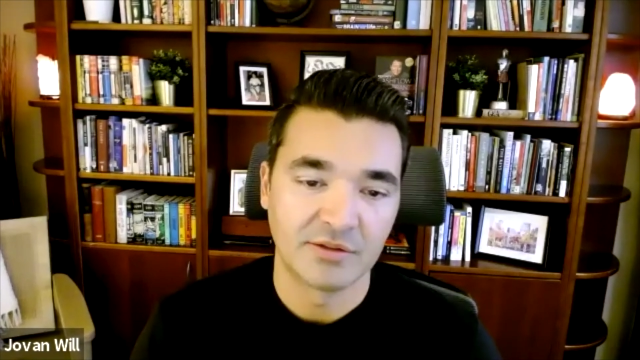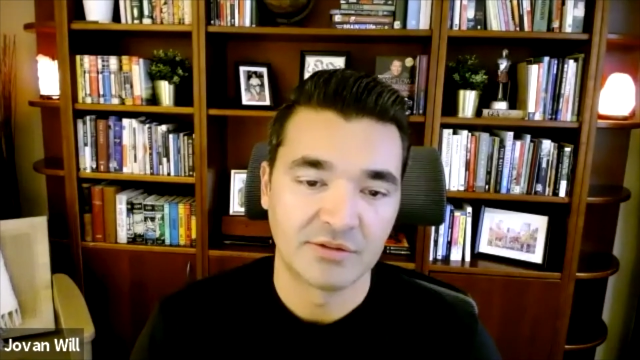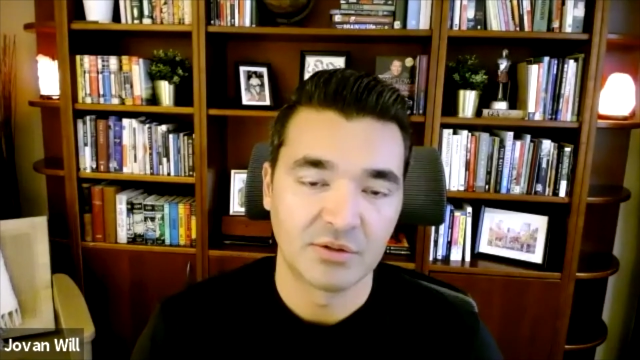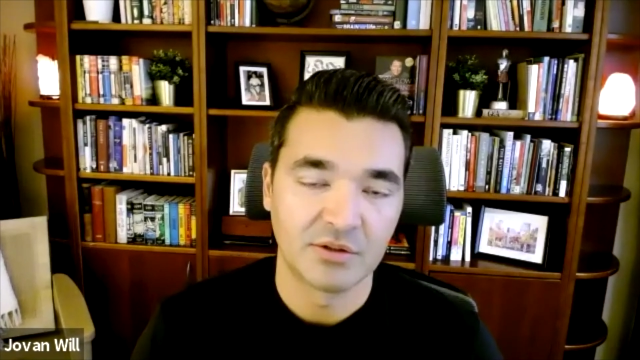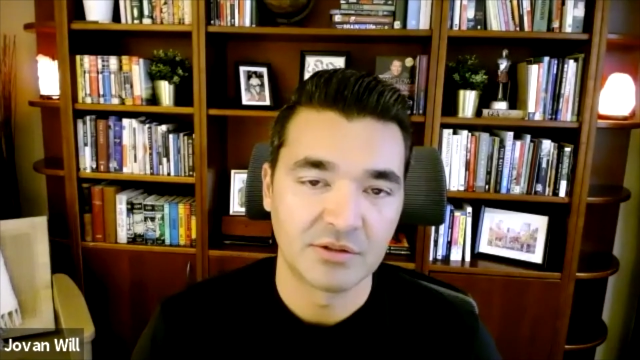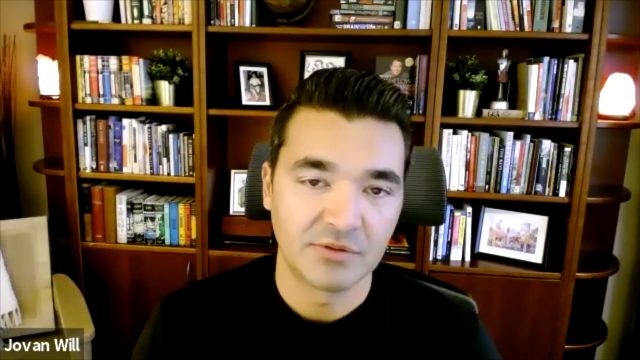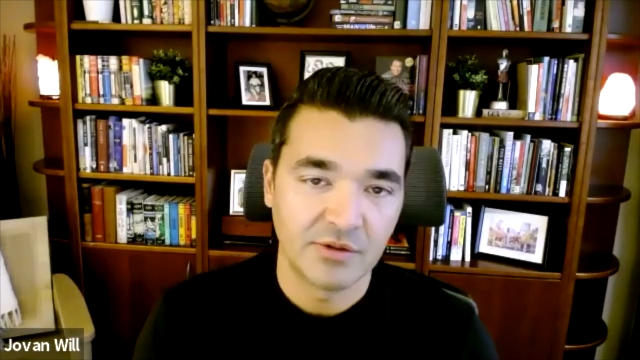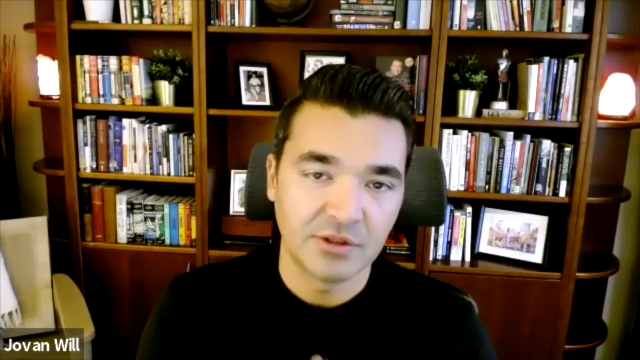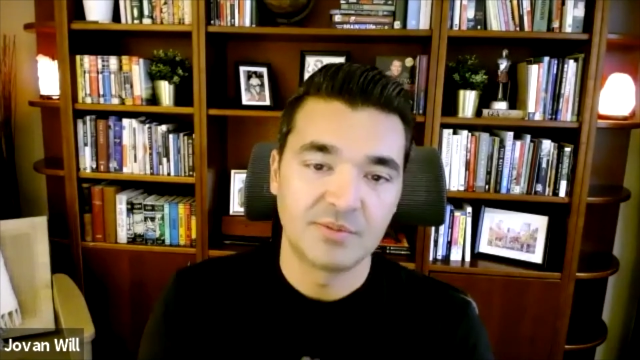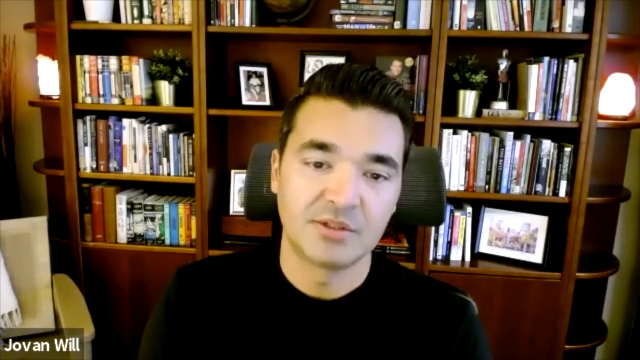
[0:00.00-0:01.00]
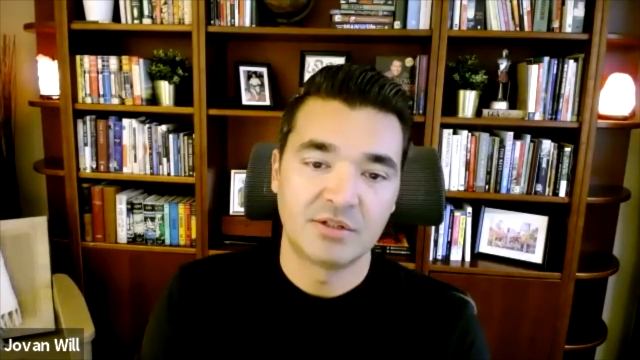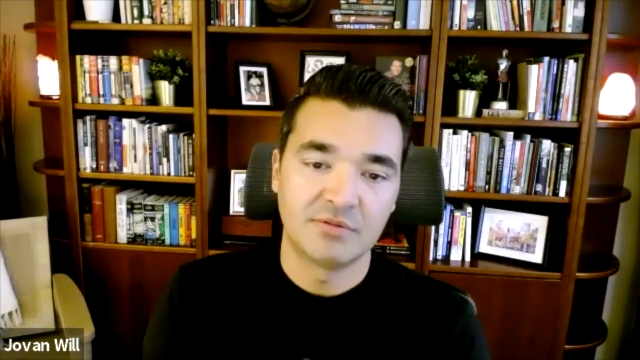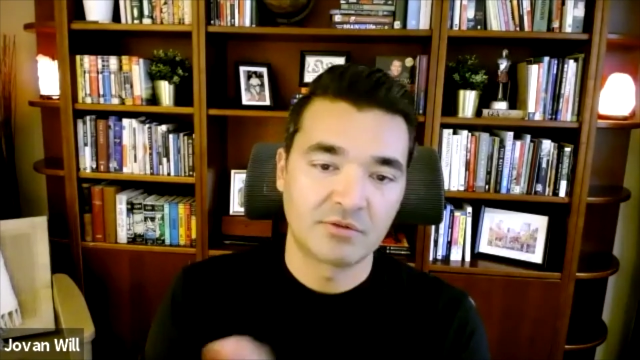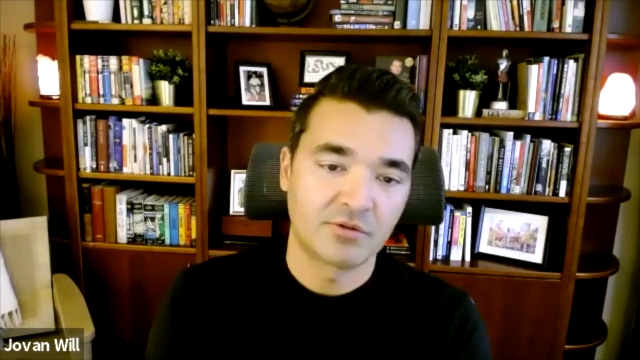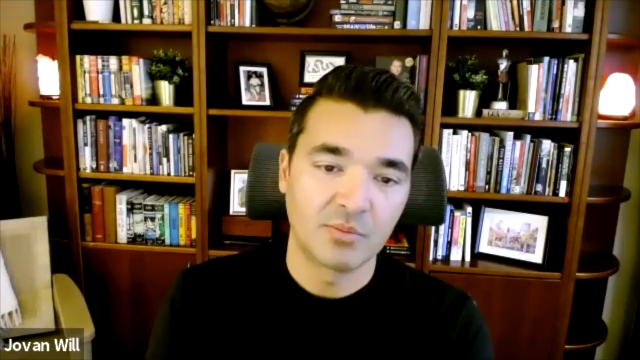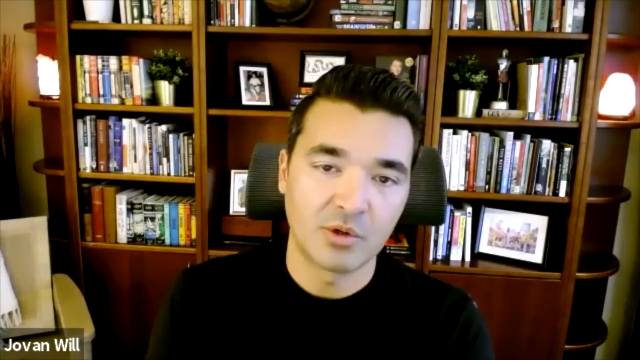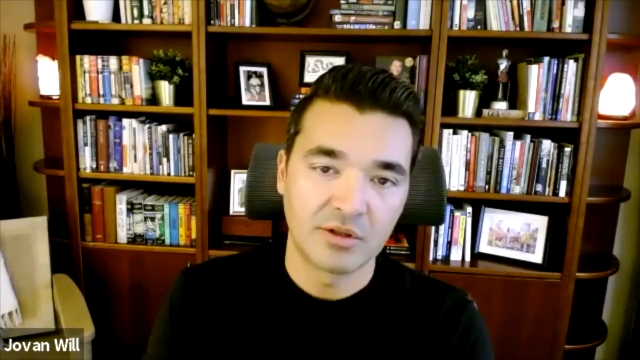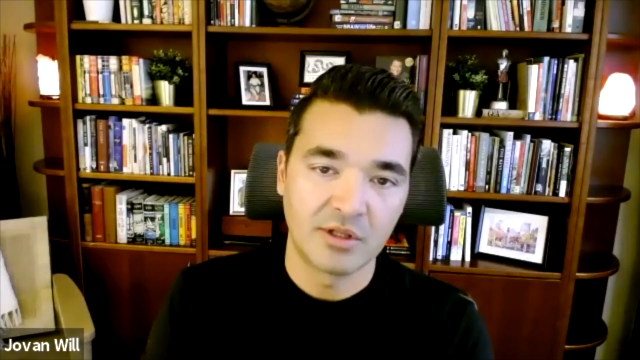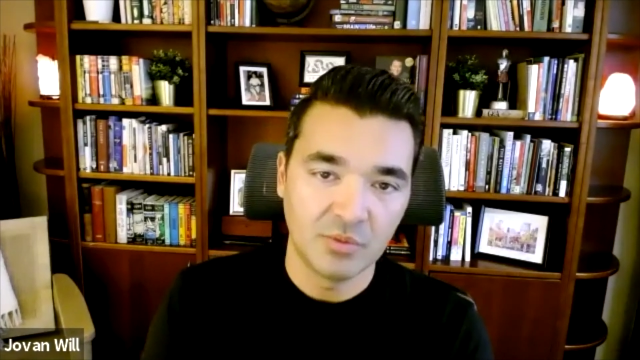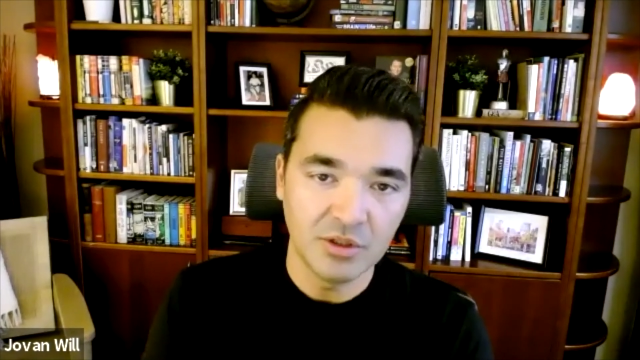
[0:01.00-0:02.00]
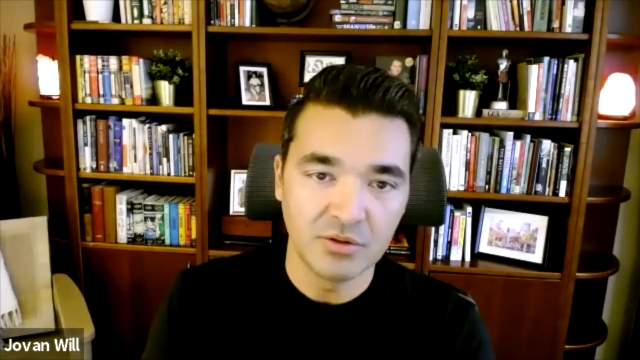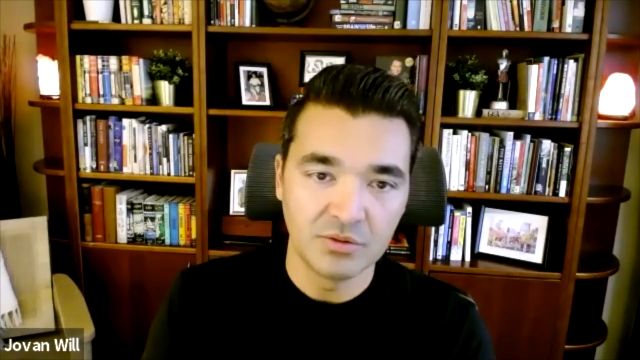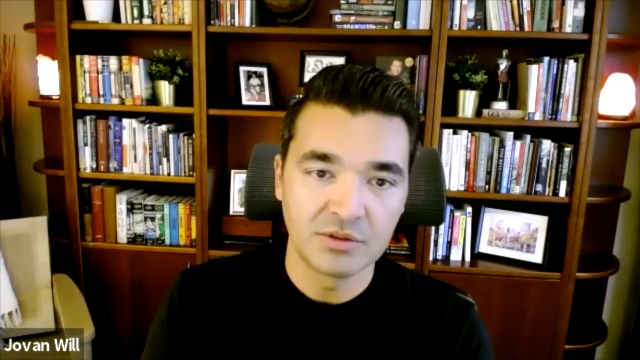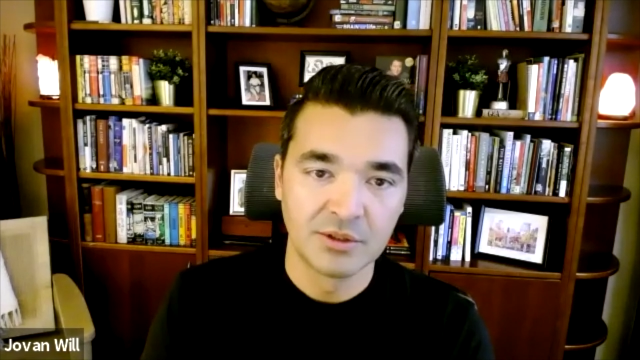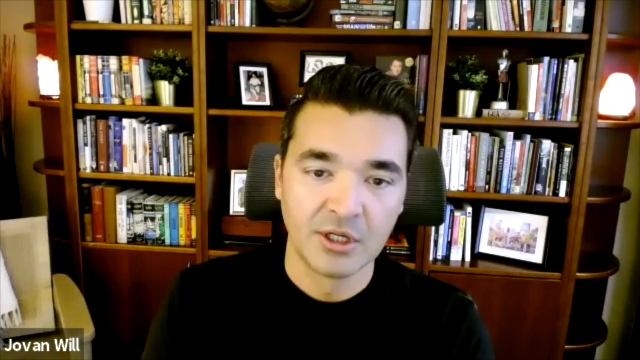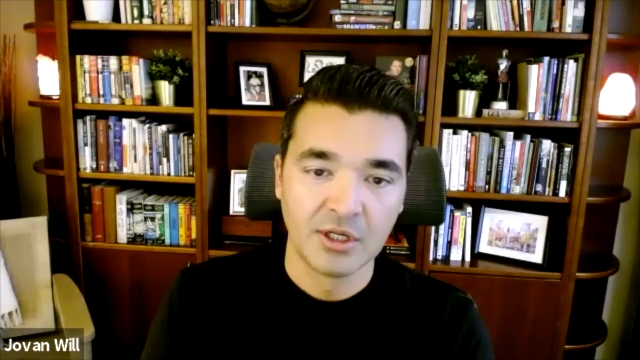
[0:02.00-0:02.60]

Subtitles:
And so there's a very specific framework that we use